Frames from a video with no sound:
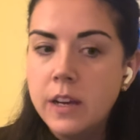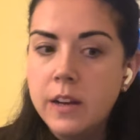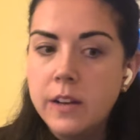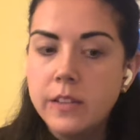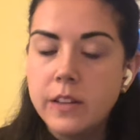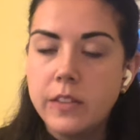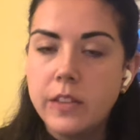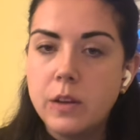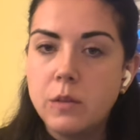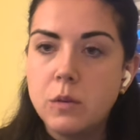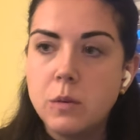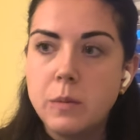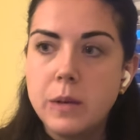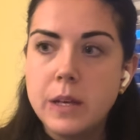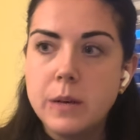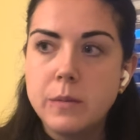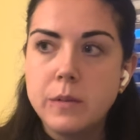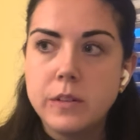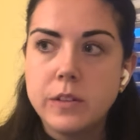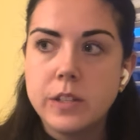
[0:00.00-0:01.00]
that they would be
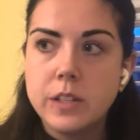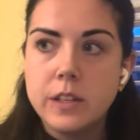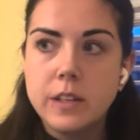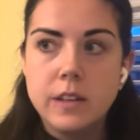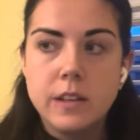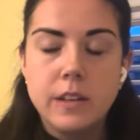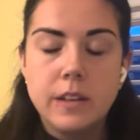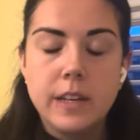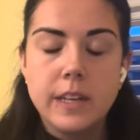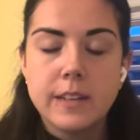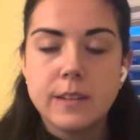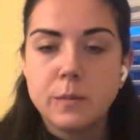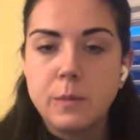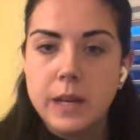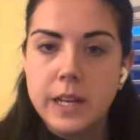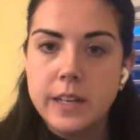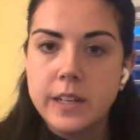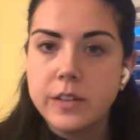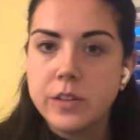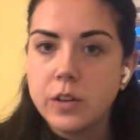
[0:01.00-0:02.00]
able to
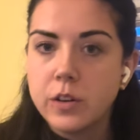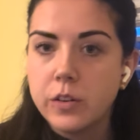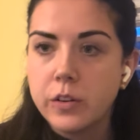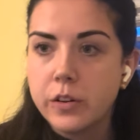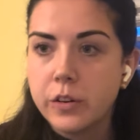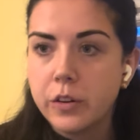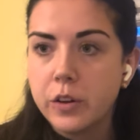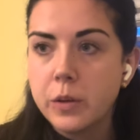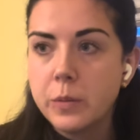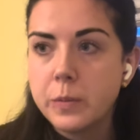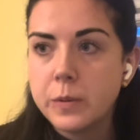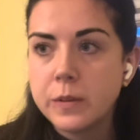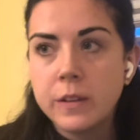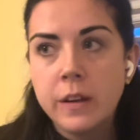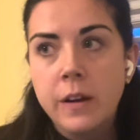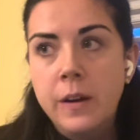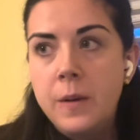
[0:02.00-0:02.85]
explain it to other groups.